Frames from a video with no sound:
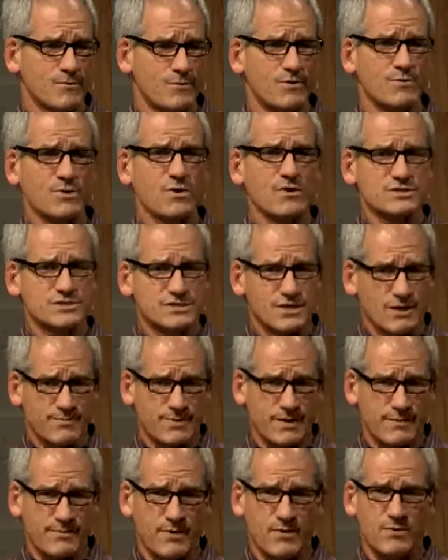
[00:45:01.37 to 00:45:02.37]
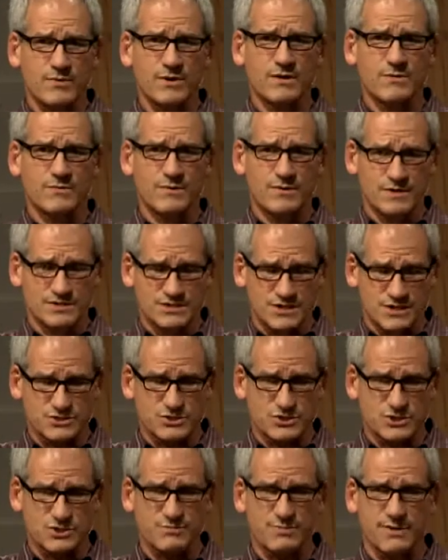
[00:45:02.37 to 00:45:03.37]
we would always tell people when I, when I was on
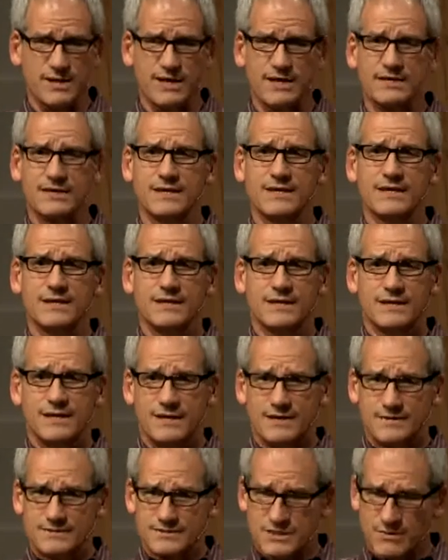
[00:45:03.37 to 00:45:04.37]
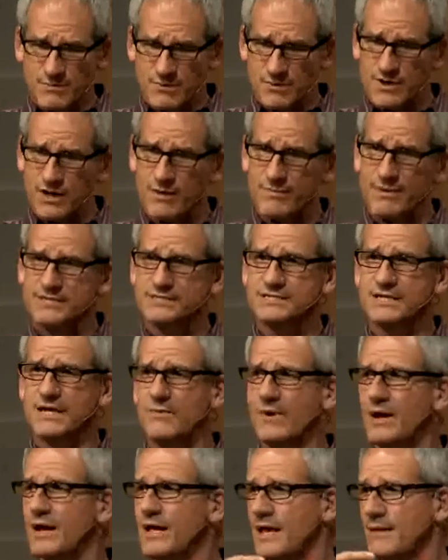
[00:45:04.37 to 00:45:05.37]
church plant, someone come in and say,
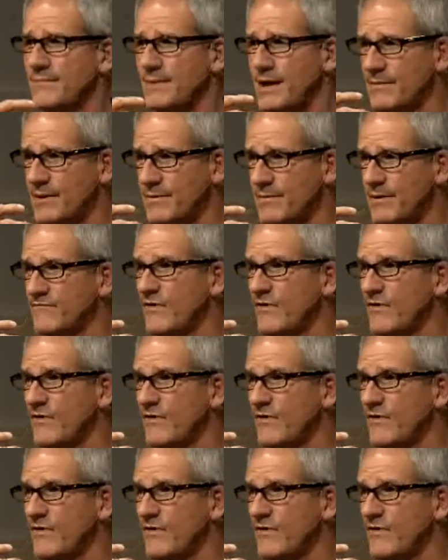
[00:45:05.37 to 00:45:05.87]
Well, I'm, I'm a